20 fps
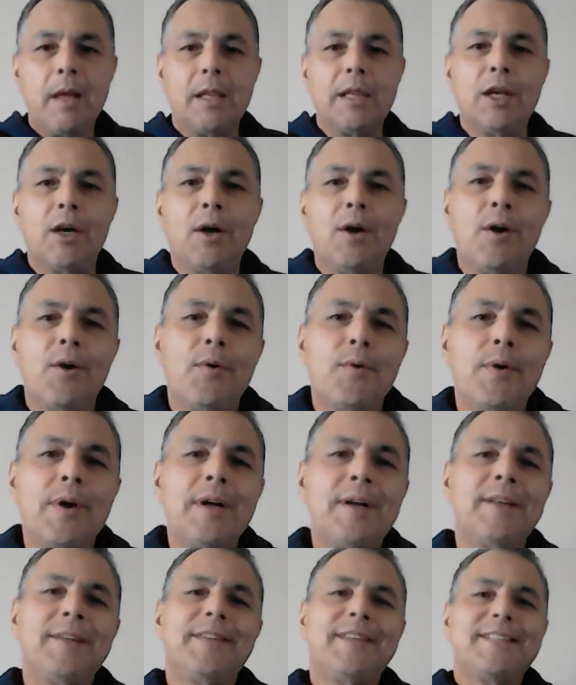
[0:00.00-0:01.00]
Hello,
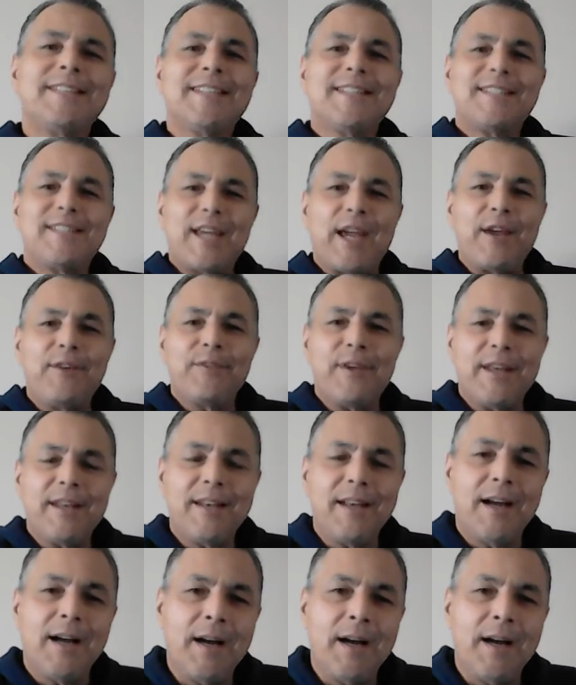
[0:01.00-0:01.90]
well, this is David.